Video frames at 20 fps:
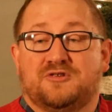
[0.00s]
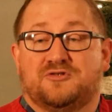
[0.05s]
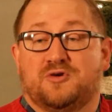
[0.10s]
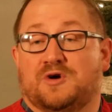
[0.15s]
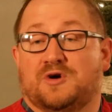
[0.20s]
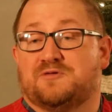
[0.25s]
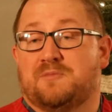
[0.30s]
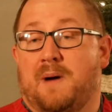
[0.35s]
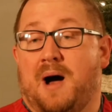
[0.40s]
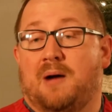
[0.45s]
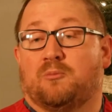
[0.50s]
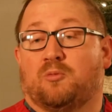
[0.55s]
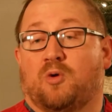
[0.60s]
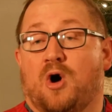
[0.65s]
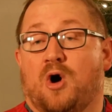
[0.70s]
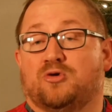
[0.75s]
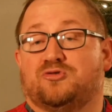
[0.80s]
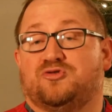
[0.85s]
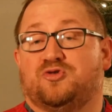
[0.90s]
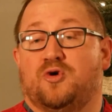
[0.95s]
his mom
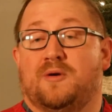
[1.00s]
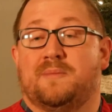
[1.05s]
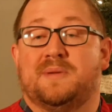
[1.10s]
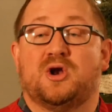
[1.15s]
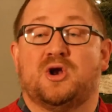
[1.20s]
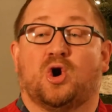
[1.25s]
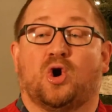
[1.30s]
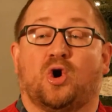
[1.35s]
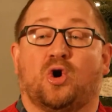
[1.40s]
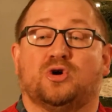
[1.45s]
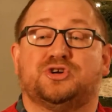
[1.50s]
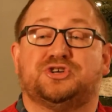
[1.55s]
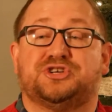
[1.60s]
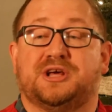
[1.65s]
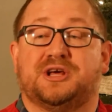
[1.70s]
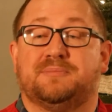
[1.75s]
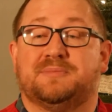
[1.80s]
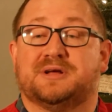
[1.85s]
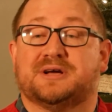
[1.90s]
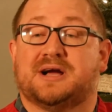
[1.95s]
wrote to him and urged
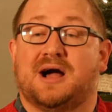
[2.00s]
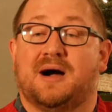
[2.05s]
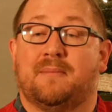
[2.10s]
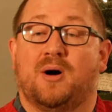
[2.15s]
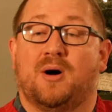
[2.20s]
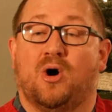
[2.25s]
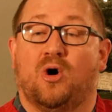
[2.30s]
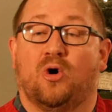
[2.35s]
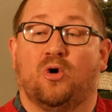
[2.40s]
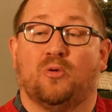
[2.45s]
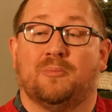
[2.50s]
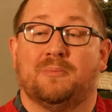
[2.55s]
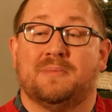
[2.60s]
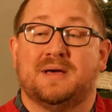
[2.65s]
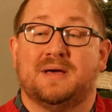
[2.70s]
him to come home.